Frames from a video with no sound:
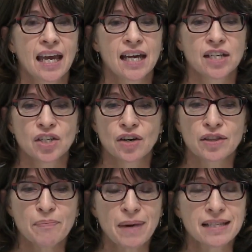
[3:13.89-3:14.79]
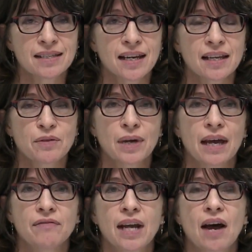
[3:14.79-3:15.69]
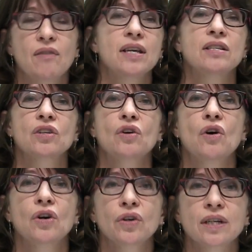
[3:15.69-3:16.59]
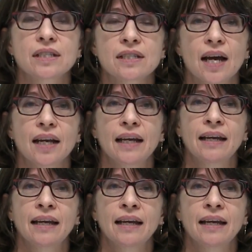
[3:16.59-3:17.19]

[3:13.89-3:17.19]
And the best siding that we have now is a concrete siding.